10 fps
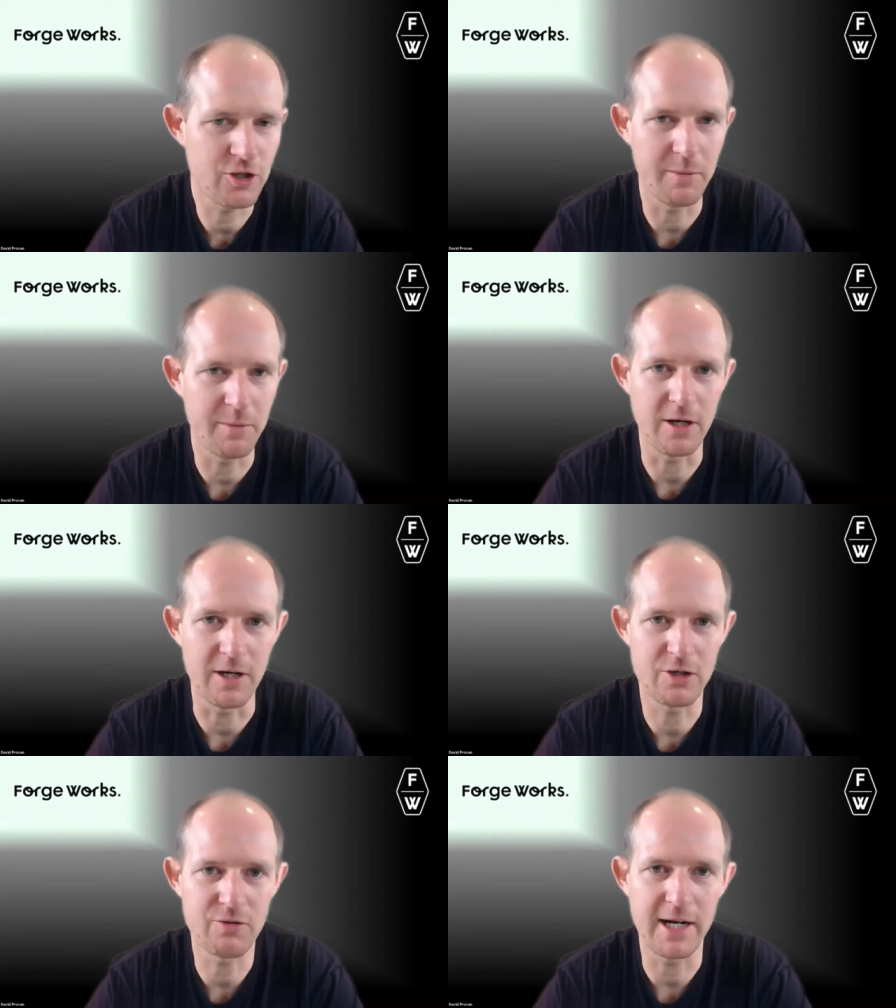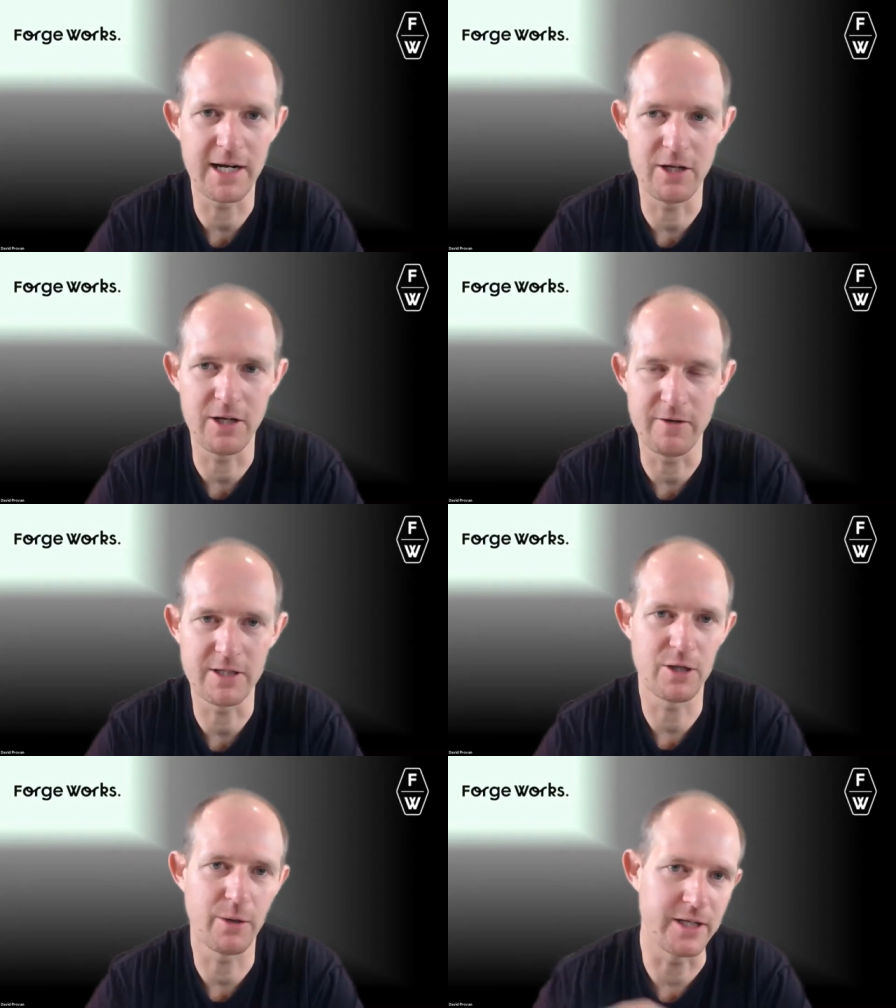job I got straight out of
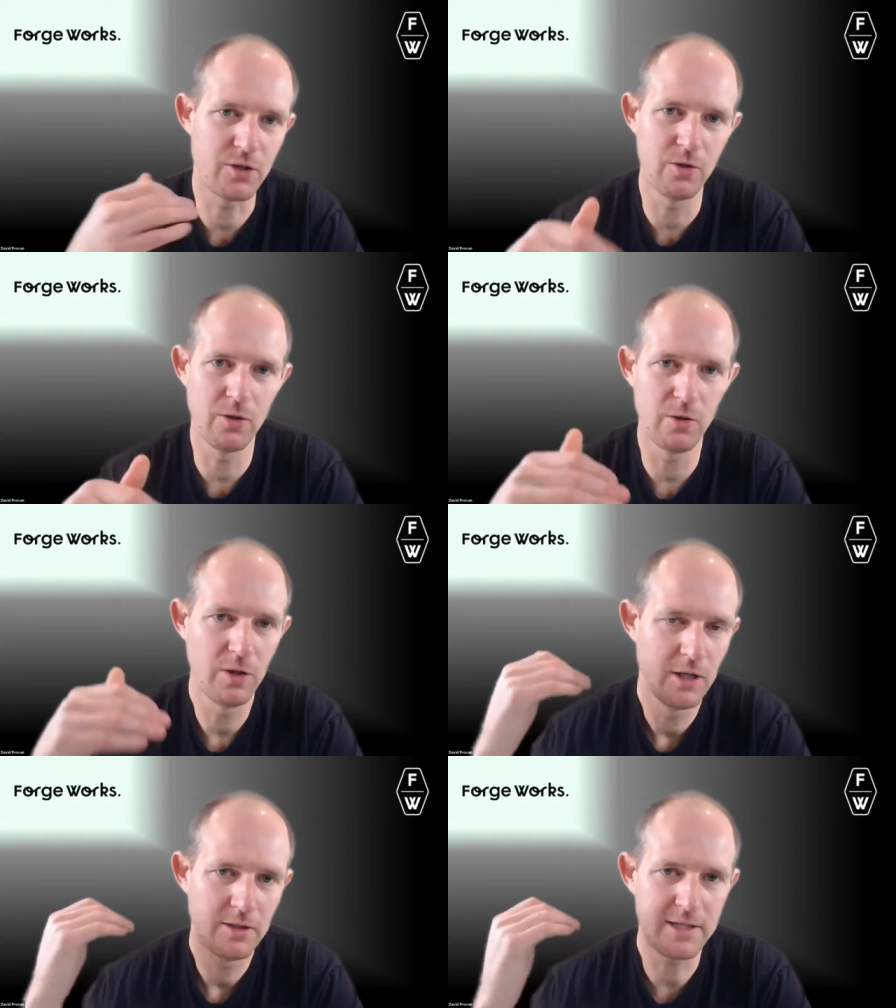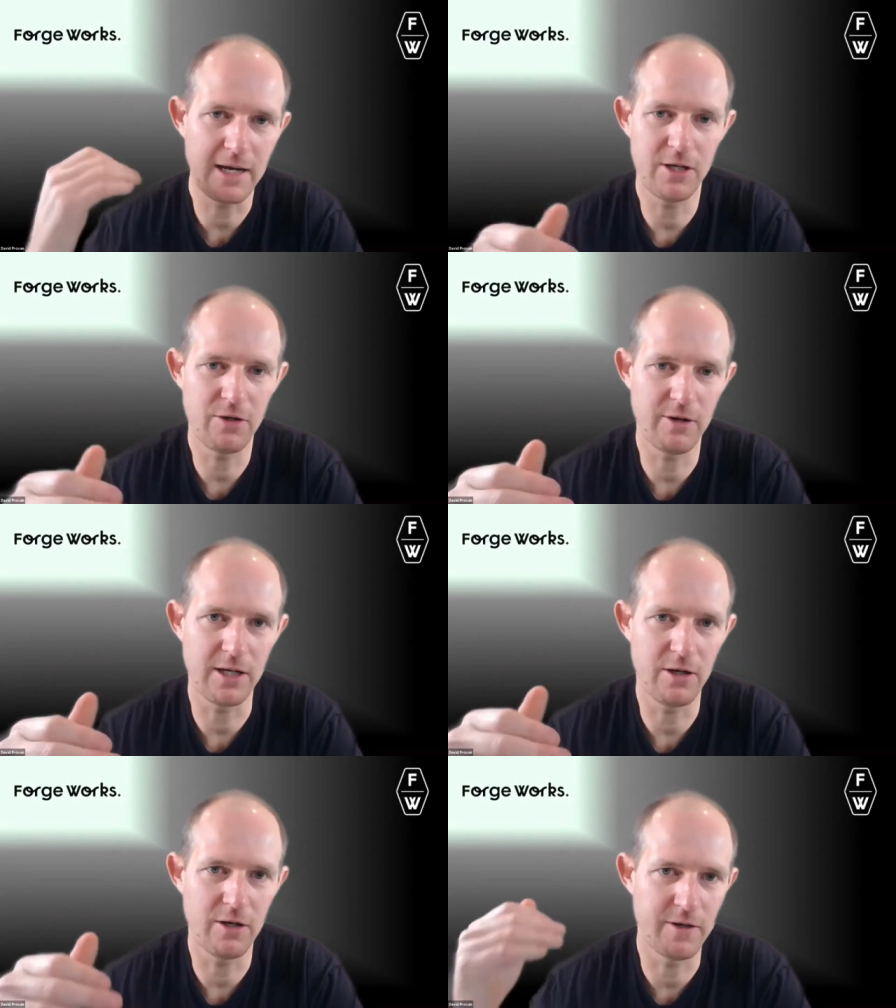university, so I went school, safety degree at
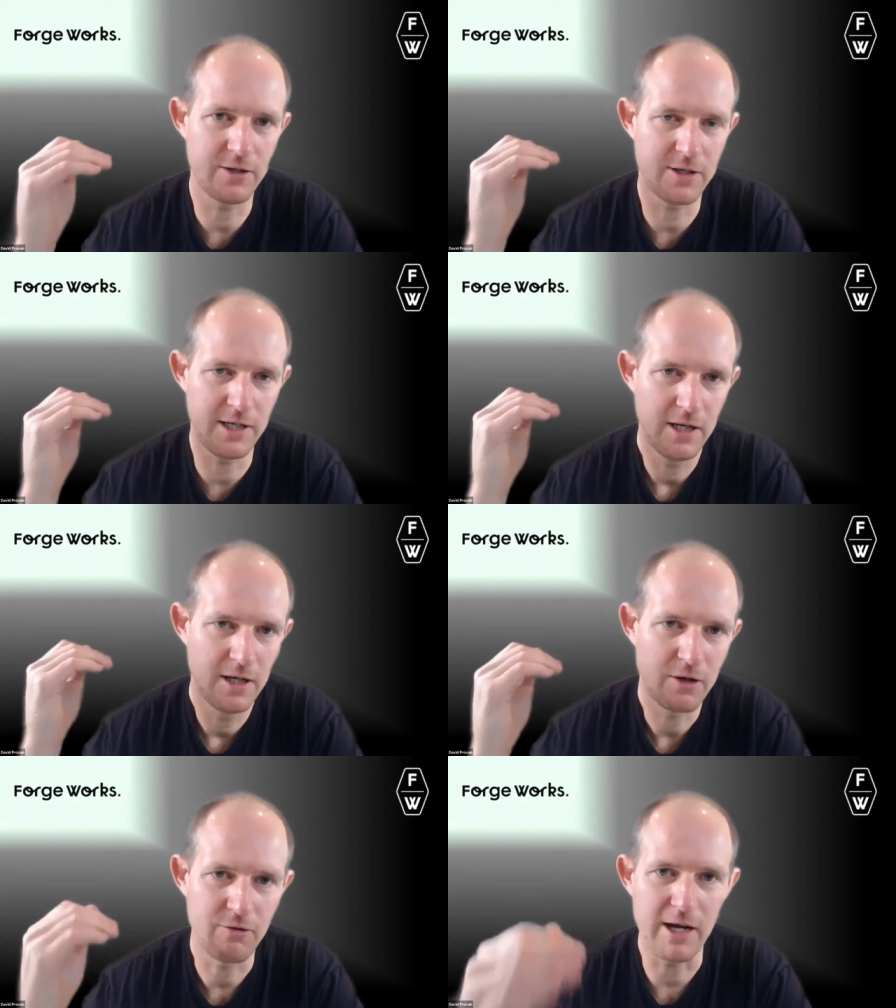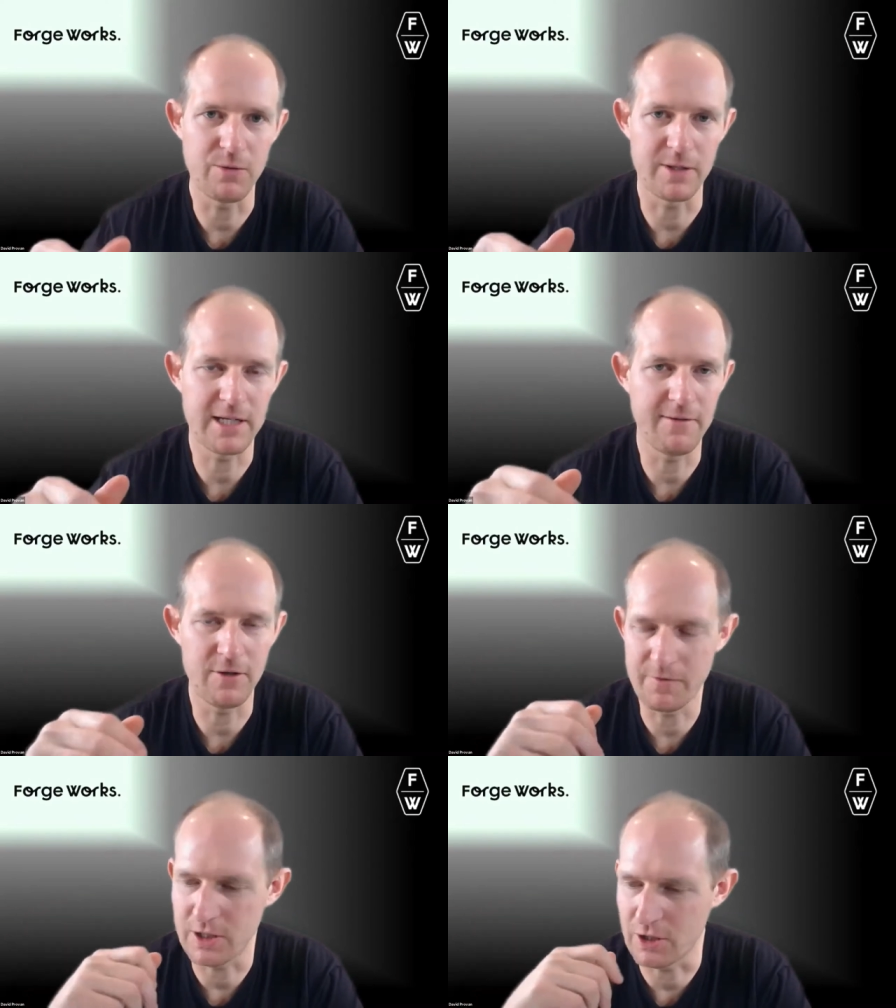university, graduate safety
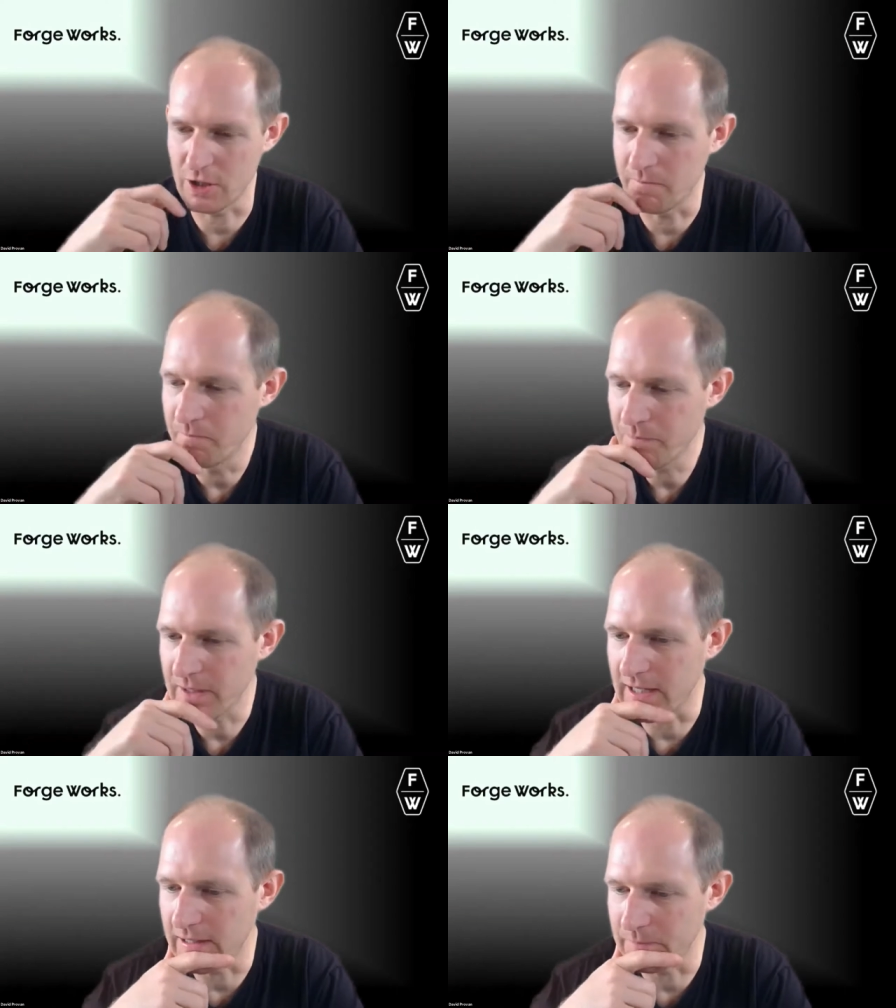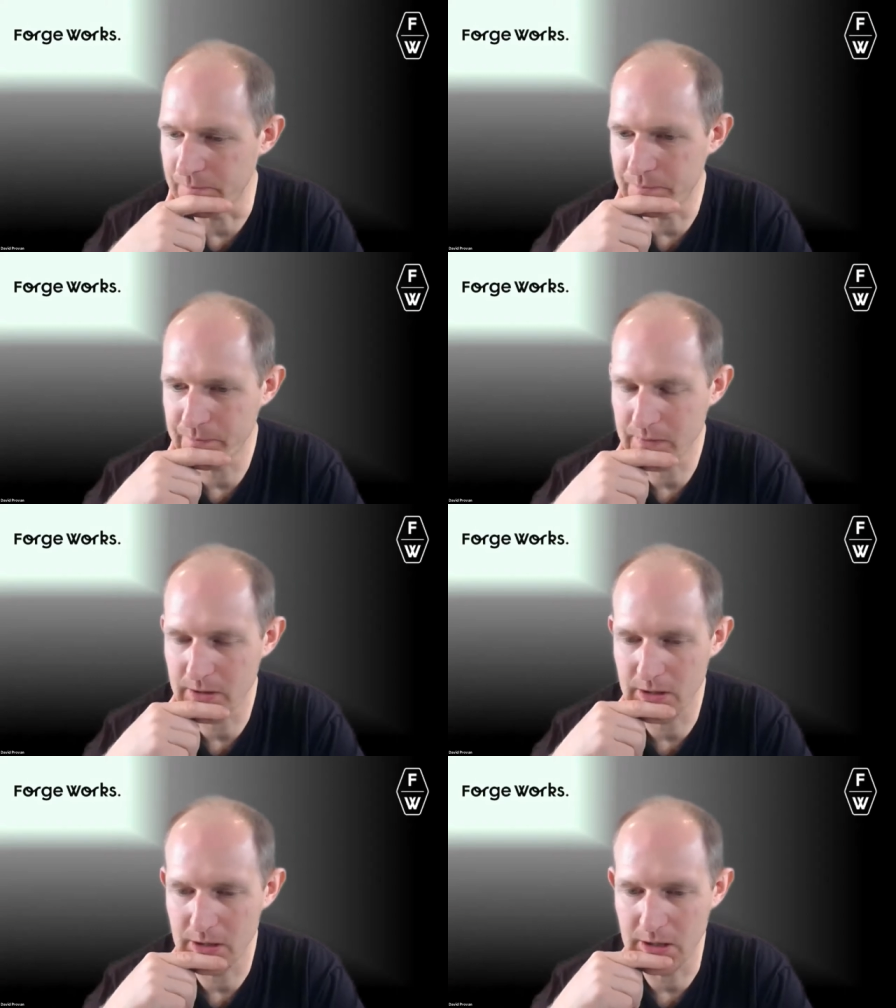officer job um,
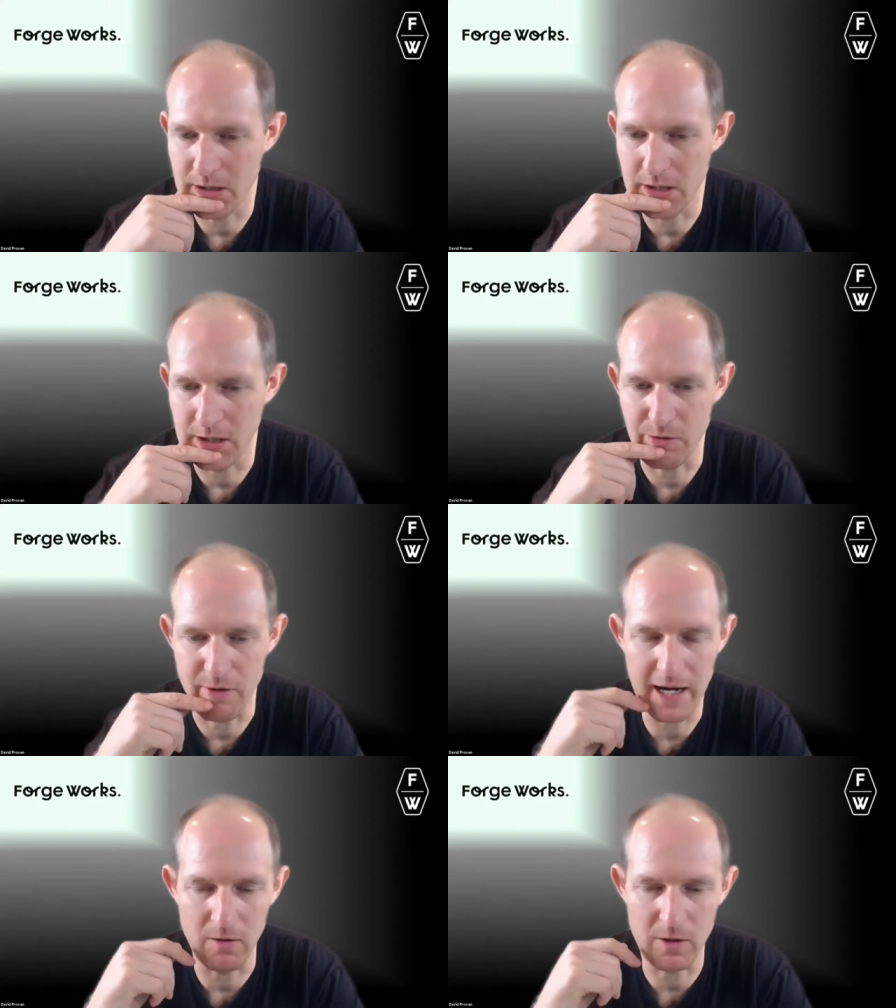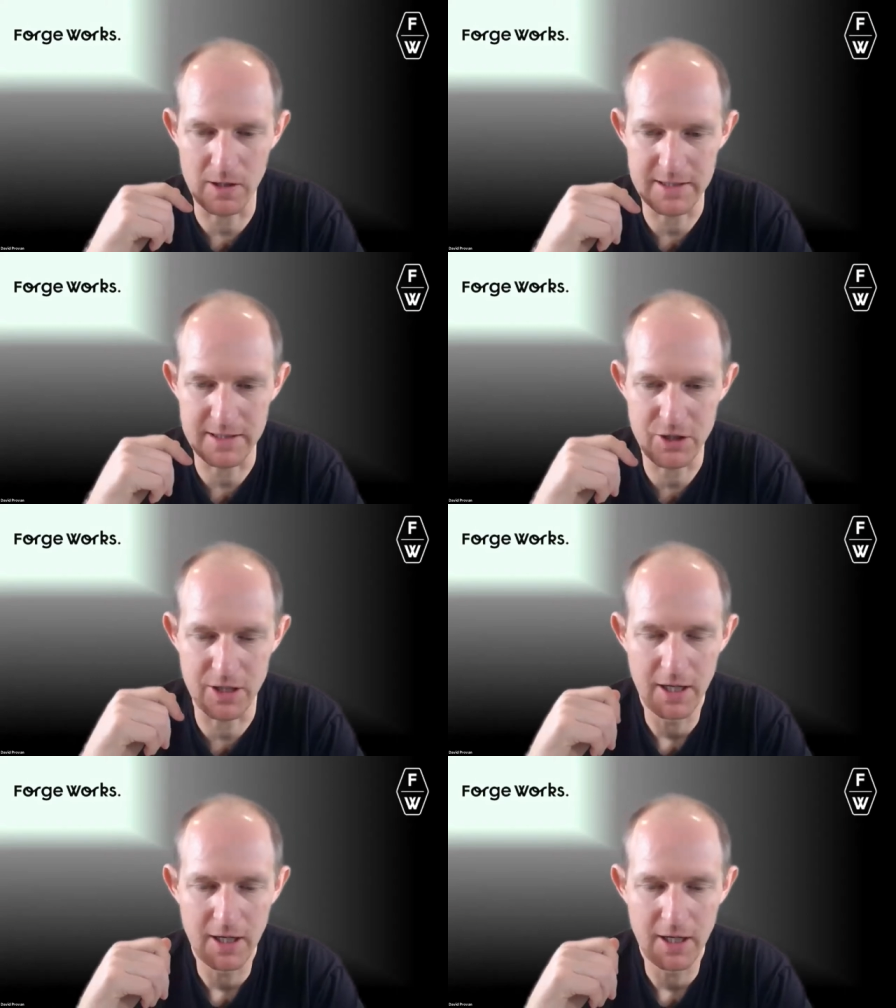in a rail organization.